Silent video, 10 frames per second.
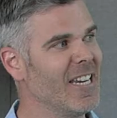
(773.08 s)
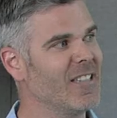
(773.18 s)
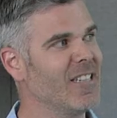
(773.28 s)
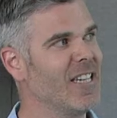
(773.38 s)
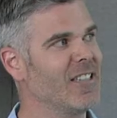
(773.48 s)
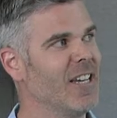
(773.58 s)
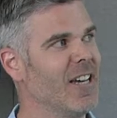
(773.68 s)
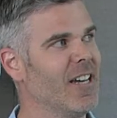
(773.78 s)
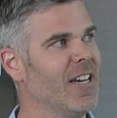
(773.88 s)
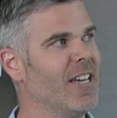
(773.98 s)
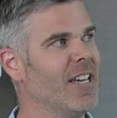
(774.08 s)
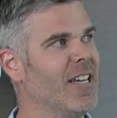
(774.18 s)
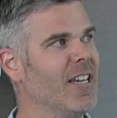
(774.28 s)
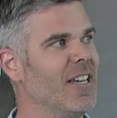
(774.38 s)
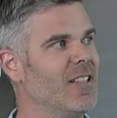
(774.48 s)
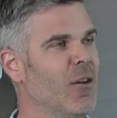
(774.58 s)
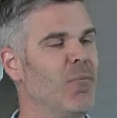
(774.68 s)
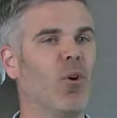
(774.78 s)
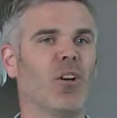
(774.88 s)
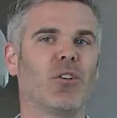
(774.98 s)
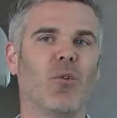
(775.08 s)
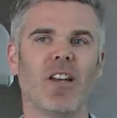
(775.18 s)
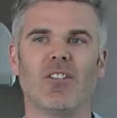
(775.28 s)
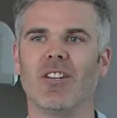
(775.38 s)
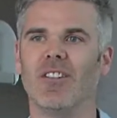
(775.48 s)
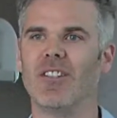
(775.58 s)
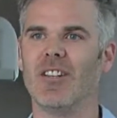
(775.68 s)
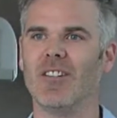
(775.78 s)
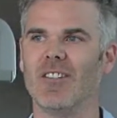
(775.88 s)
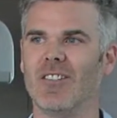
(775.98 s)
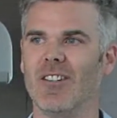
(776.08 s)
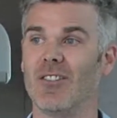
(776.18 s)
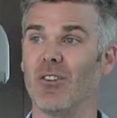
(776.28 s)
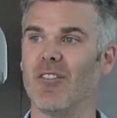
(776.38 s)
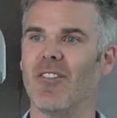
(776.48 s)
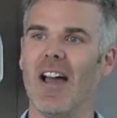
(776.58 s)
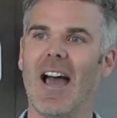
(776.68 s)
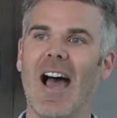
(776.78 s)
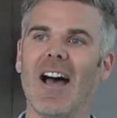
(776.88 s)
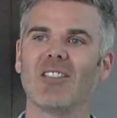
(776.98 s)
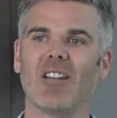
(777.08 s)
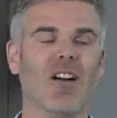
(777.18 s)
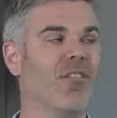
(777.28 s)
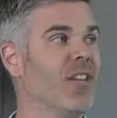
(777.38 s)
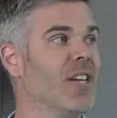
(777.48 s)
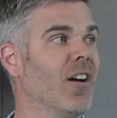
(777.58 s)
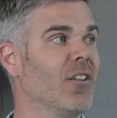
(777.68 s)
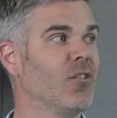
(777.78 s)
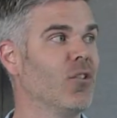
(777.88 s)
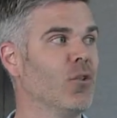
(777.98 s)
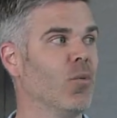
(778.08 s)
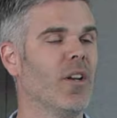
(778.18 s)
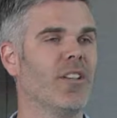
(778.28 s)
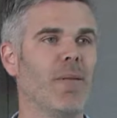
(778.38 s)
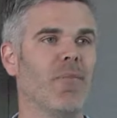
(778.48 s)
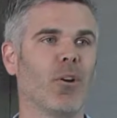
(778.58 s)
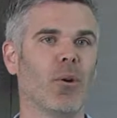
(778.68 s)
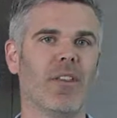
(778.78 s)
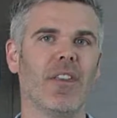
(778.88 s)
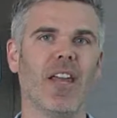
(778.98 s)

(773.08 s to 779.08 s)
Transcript: it's an important question to sort of ask of the young students what type of career